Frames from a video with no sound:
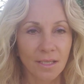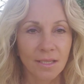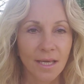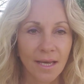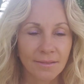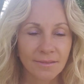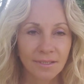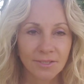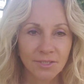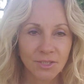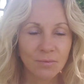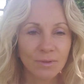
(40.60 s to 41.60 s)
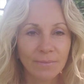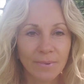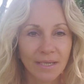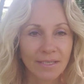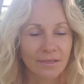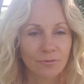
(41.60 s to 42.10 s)
that just to
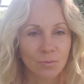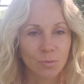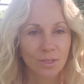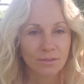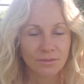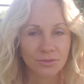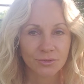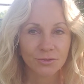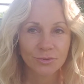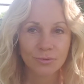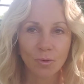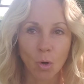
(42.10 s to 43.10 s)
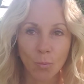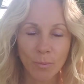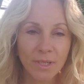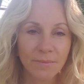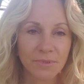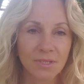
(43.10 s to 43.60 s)
remind everyone to
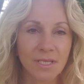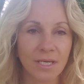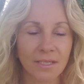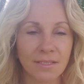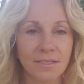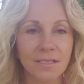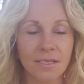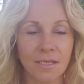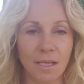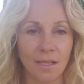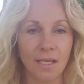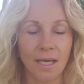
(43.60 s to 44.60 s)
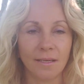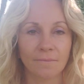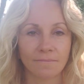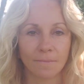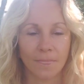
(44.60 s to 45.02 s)
open up to the idea that